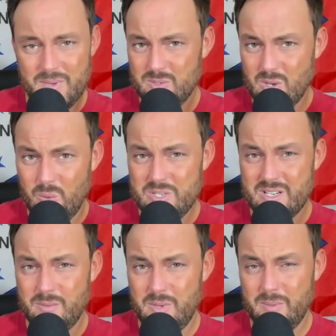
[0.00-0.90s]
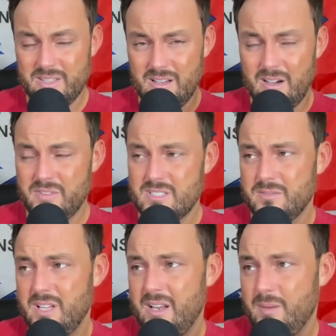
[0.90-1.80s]
it was always going to be about the offensive
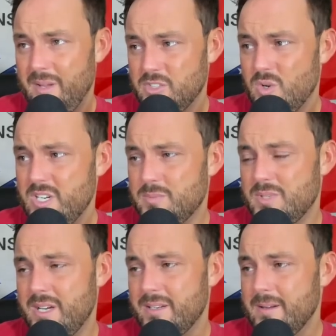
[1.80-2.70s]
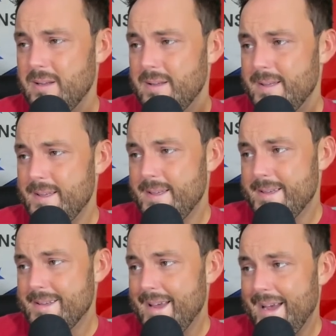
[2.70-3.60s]
line, about trench play.
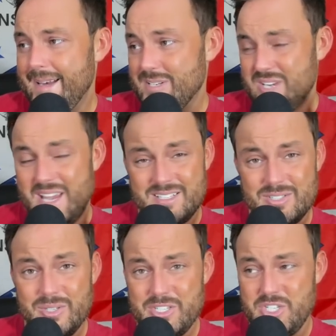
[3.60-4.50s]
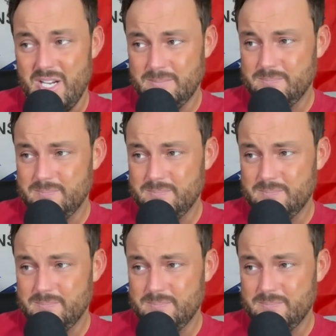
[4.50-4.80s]
And it just hasn't clicked yet.